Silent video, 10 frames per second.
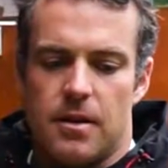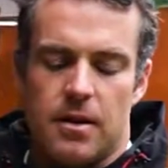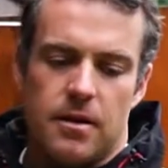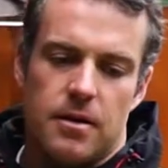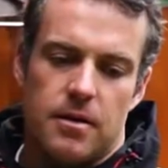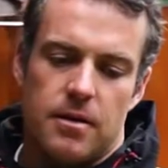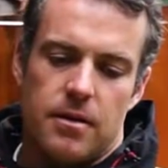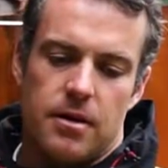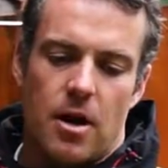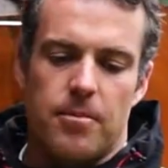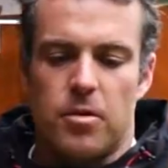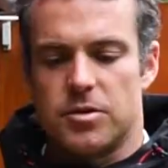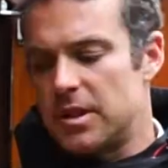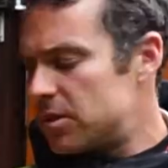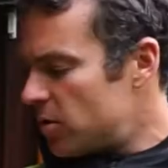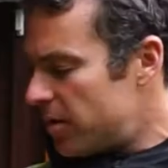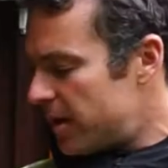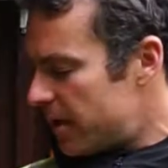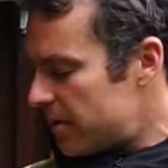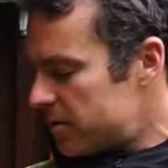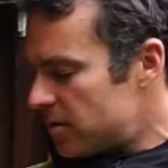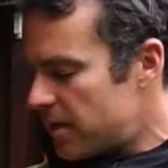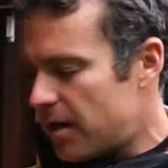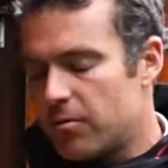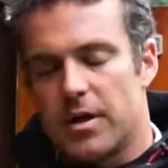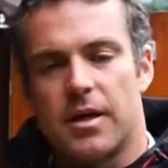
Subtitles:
the composting toilet so that we